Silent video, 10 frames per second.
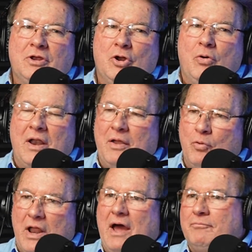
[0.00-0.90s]
You know,
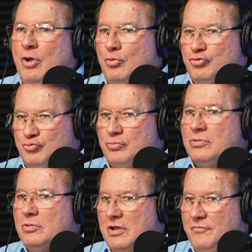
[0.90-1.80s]
what I've noticed
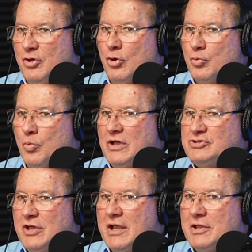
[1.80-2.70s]
living on the
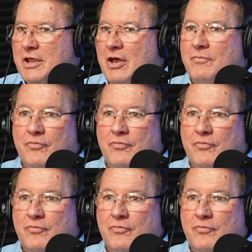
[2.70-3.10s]
west side of town